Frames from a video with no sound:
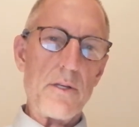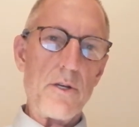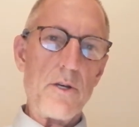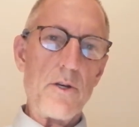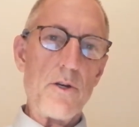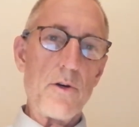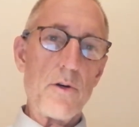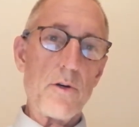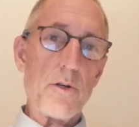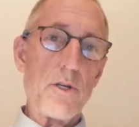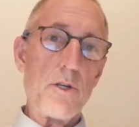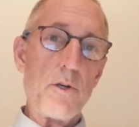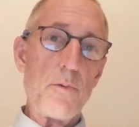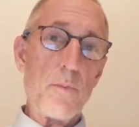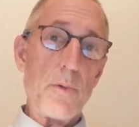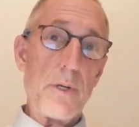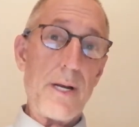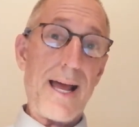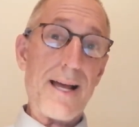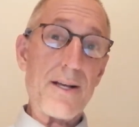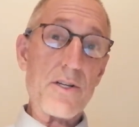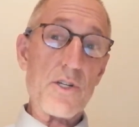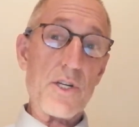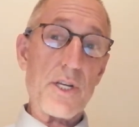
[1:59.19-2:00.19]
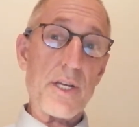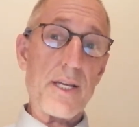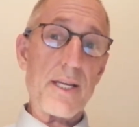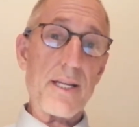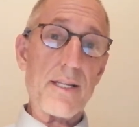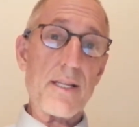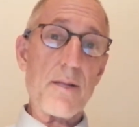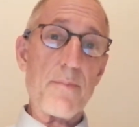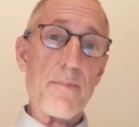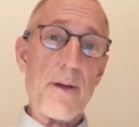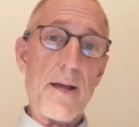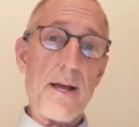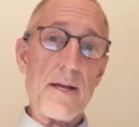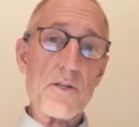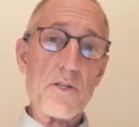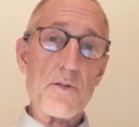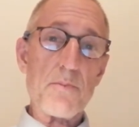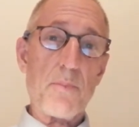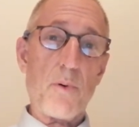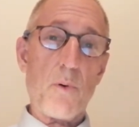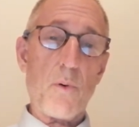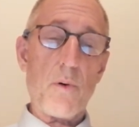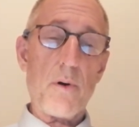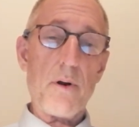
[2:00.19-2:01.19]
you would actually get the
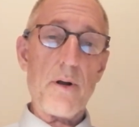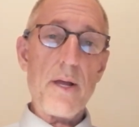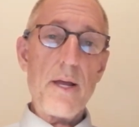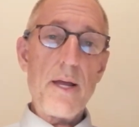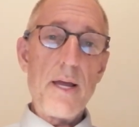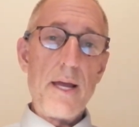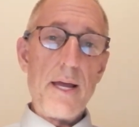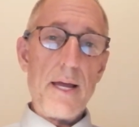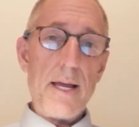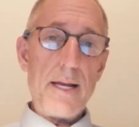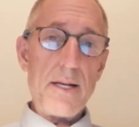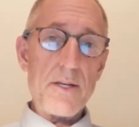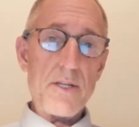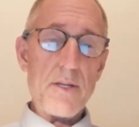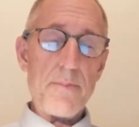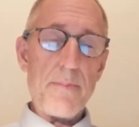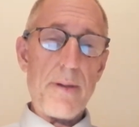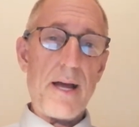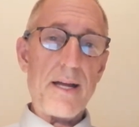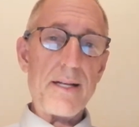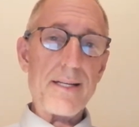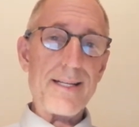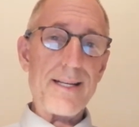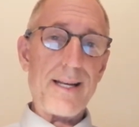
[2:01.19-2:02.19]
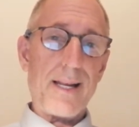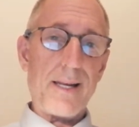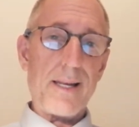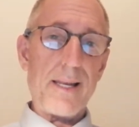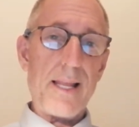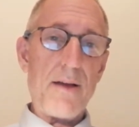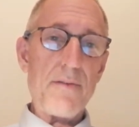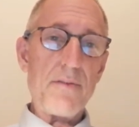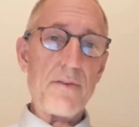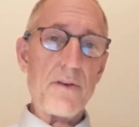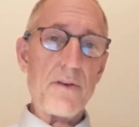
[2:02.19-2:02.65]
passport is about 11